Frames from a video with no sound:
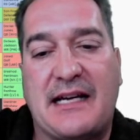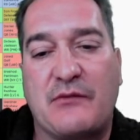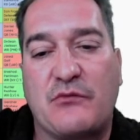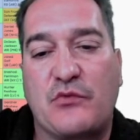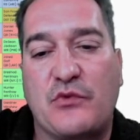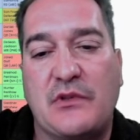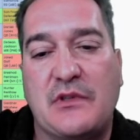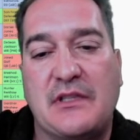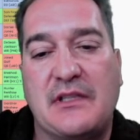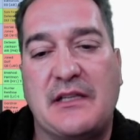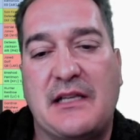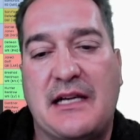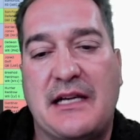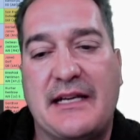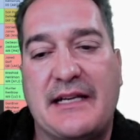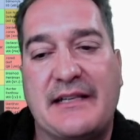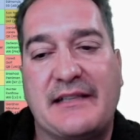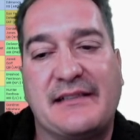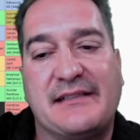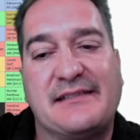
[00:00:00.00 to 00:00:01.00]
I really
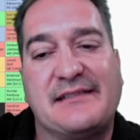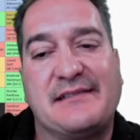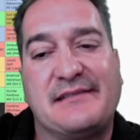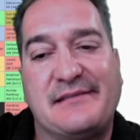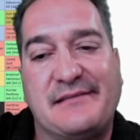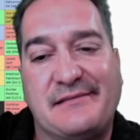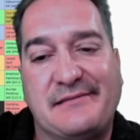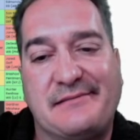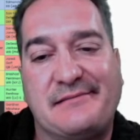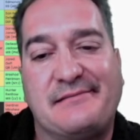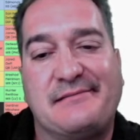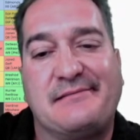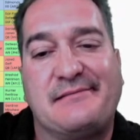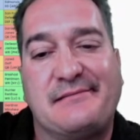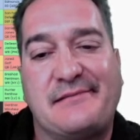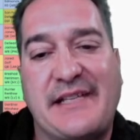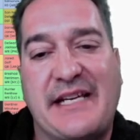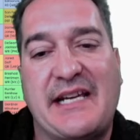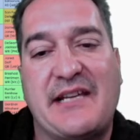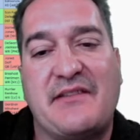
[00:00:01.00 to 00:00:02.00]
like
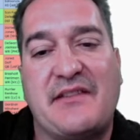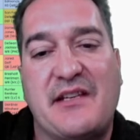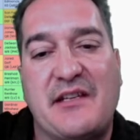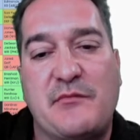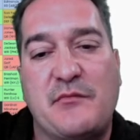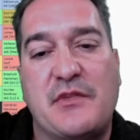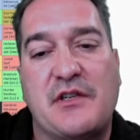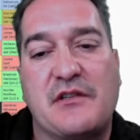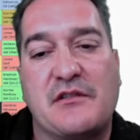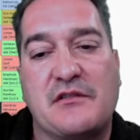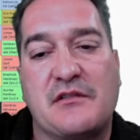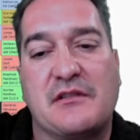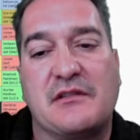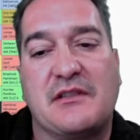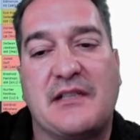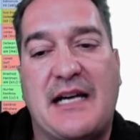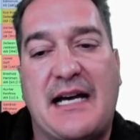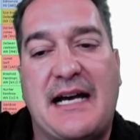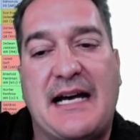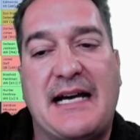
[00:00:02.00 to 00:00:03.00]
Anthony
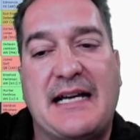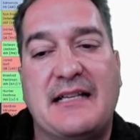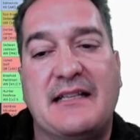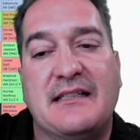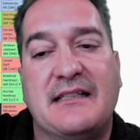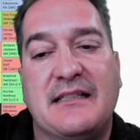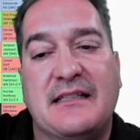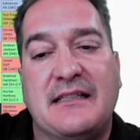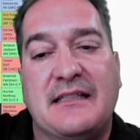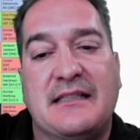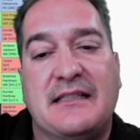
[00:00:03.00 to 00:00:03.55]
Miller a lot.